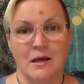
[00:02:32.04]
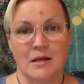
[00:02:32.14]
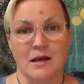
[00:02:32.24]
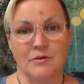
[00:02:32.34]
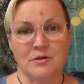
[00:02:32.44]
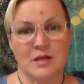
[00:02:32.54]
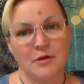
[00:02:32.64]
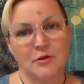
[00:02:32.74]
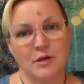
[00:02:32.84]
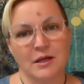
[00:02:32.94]
now there's
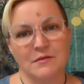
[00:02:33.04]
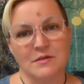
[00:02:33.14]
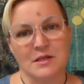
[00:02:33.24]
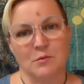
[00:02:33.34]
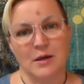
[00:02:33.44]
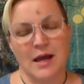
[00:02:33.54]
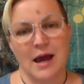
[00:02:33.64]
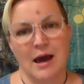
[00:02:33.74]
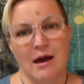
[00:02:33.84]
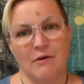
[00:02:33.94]
other gifts that we
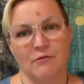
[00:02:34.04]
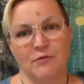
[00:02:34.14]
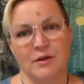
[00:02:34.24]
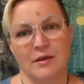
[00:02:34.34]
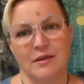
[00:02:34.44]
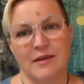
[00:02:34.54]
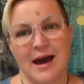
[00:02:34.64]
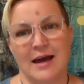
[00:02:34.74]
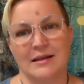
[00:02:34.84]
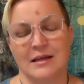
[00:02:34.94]
have
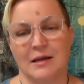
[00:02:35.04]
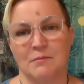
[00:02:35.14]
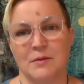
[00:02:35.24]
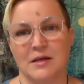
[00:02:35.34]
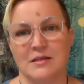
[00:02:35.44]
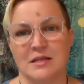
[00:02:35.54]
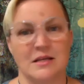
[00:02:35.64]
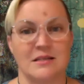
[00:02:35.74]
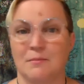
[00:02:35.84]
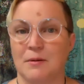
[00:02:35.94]
that can be
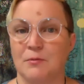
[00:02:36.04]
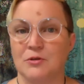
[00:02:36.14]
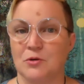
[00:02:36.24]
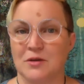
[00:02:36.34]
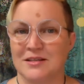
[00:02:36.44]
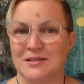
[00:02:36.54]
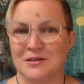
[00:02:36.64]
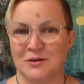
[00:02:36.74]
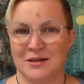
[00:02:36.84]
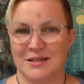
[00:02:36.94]
things that people don't
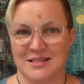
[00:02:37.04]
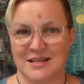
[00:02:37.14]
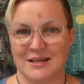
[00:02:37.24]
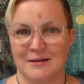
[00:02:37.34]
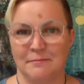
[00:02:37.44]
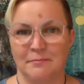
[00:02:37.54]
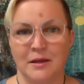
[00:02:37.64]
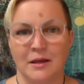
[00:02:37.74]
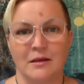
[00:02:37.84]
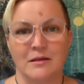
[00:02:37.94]
necessarily see
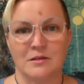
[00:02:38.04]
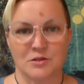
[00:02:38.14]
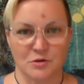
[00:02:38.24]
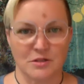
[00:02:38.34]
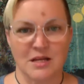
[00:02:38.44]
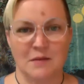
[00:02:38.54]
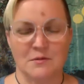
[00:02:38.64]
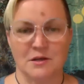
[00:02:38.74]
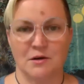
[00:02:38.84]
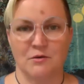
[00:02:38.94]
certain
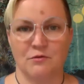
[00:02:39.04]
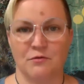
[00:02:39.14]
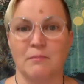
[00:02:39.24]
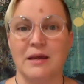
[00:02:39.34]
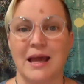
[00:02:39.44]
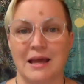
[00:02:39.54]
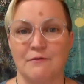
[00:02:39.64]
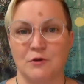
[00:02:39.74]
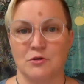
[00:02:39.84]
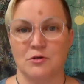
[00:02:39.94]
types of
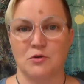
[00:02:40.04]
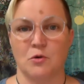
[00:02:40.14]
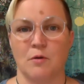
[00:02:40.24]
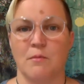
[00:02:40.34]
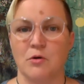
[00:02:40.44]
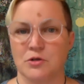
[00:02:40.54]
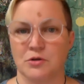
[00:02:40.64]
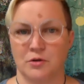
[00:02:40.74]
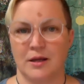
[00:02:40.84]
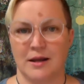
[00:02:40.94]
behaviors or
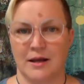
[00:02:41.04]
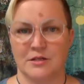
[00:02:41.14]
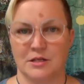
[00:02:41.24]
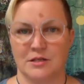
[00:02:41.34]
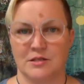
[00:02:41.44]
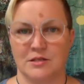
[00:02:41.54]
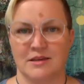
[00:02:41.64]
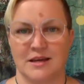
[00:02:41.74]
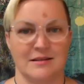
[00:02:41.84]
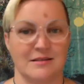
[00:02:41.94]
emotional connections to
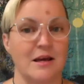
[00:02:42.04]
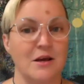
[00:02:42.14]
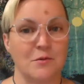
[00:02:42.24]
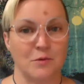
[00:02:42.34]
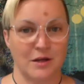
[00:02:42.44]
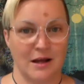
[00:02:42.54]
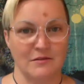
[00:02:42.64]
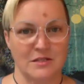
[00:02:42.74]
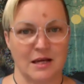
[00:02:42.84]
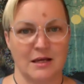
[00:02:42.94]
things we could have
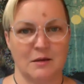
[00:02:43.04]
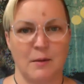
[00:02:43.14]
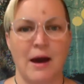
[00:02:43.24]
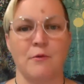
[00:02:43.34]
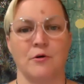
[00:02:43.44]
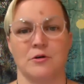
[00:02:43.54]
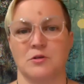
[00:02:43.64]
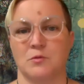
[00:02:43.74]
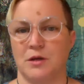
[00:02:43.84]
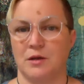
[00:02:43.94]
psychic
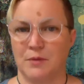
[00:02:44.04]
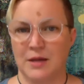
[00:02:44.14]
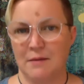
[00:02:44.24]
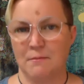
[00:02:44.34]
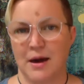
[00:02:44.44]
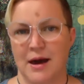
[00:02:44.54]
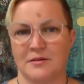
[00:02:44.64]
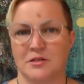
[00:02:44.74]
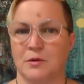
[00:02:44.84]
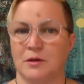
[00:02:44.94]
powers we could be
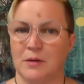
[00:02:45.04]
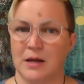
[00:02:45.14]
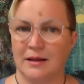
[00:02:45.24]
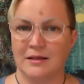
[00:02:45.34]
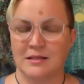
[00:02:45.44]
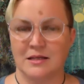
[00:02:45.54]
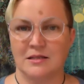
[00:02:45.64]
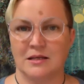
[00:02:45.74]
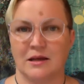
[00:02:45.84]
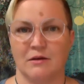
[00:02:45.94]
empaths we could be highly
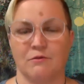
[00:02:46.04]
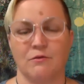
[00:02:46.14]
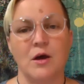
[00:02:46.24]
sensitive